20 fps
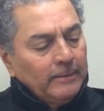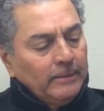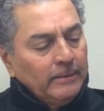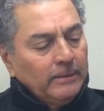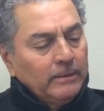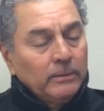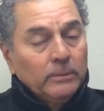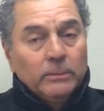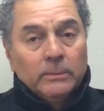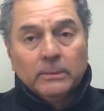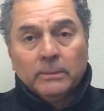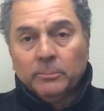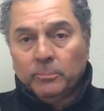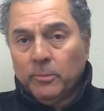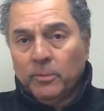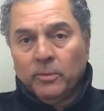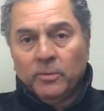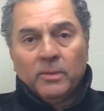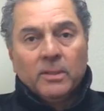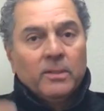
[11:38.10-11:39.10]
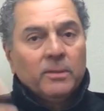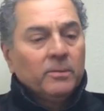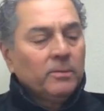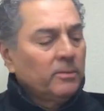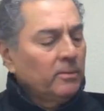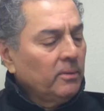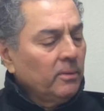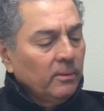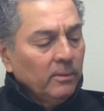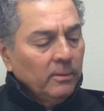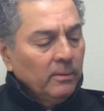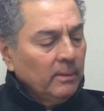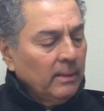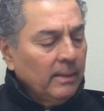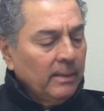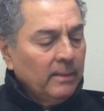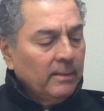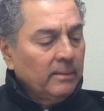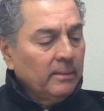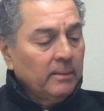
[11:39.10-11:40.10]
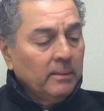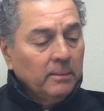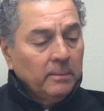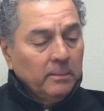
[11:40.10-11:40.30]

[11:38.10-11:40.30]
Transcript: You could do a continuous solo like